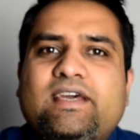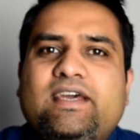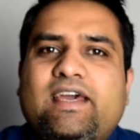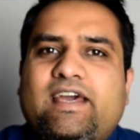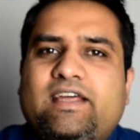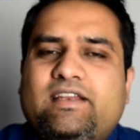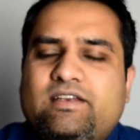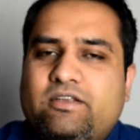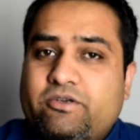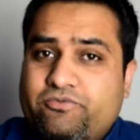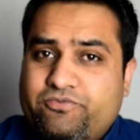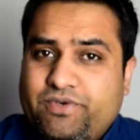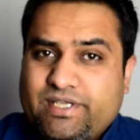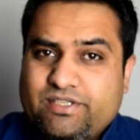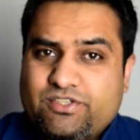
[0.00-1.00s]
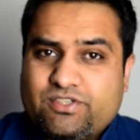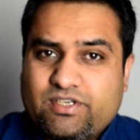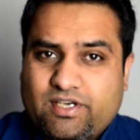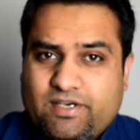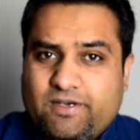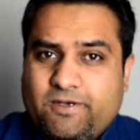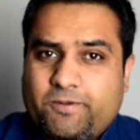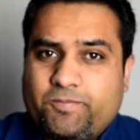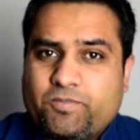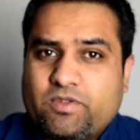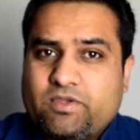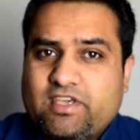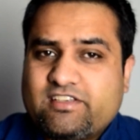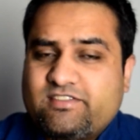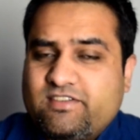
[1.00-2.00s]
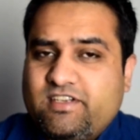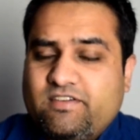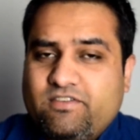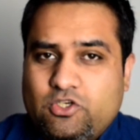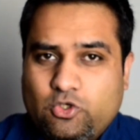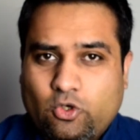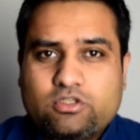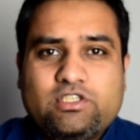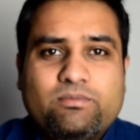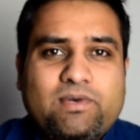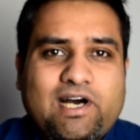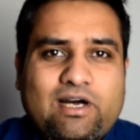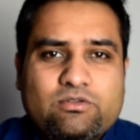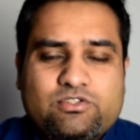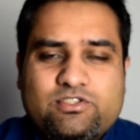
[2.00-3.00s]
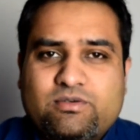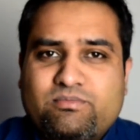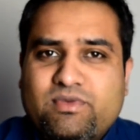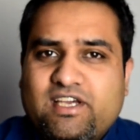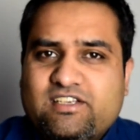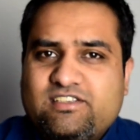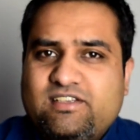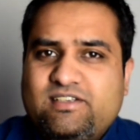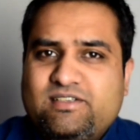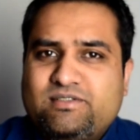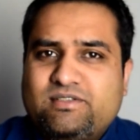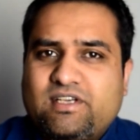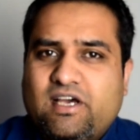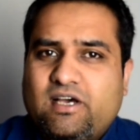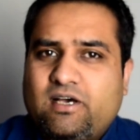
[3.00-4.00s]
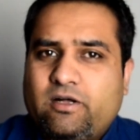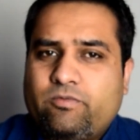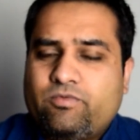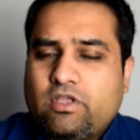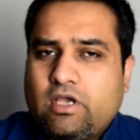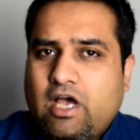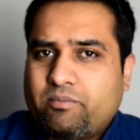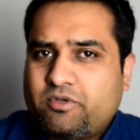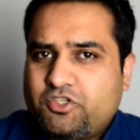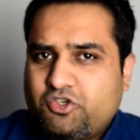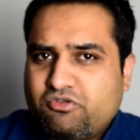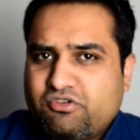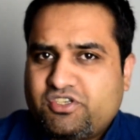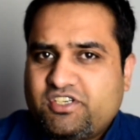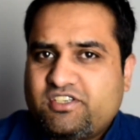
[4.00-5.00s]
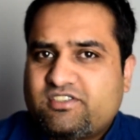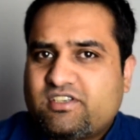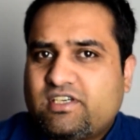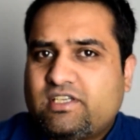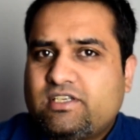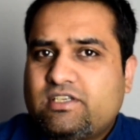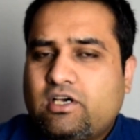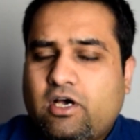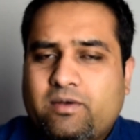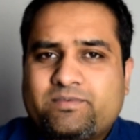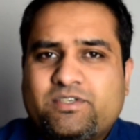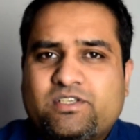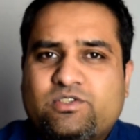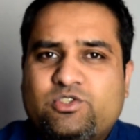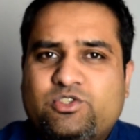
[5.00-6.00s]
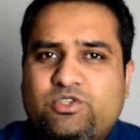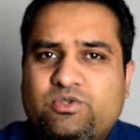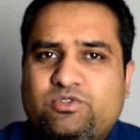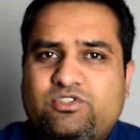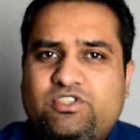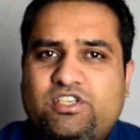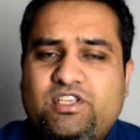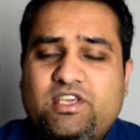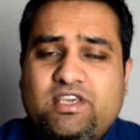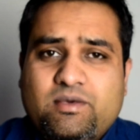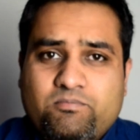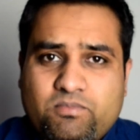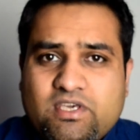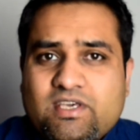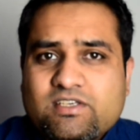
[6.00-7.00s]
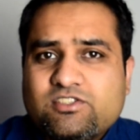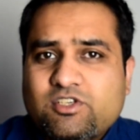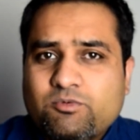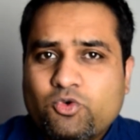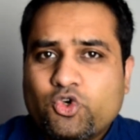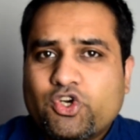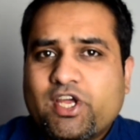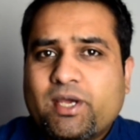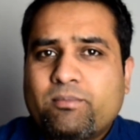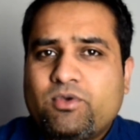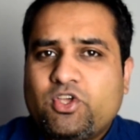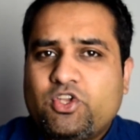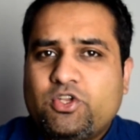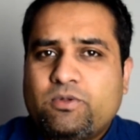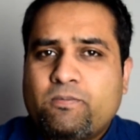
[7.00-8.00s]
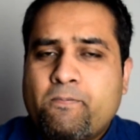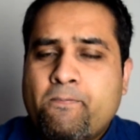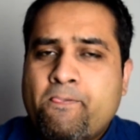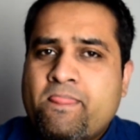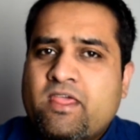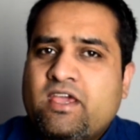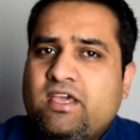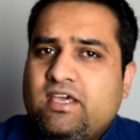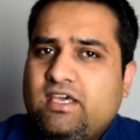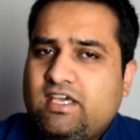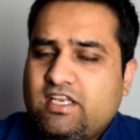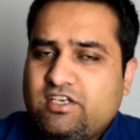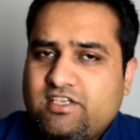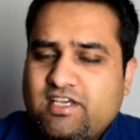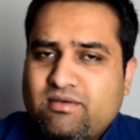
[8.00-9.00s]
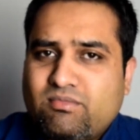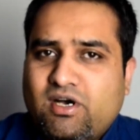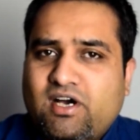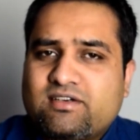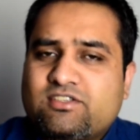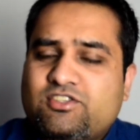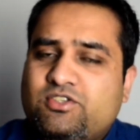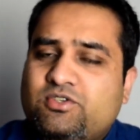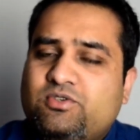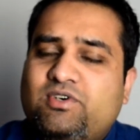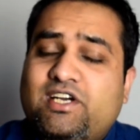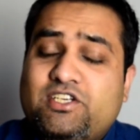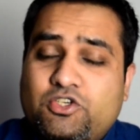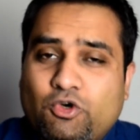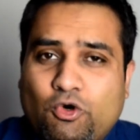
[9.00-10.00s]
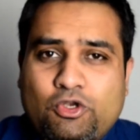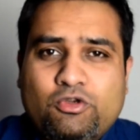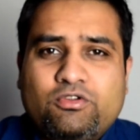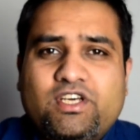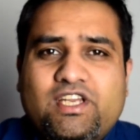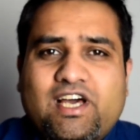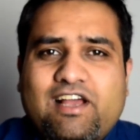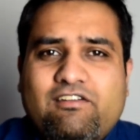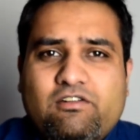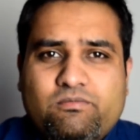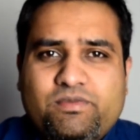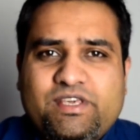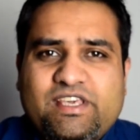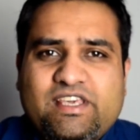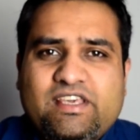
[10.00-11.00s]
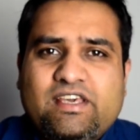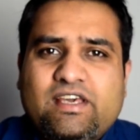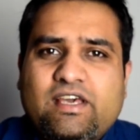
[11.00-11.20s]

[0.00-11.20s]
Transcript: And uh, friends, uh, yesterday we talked about some excellent uh, opportunities and options to study a PhD program in in Denmark. So I told you that I'll be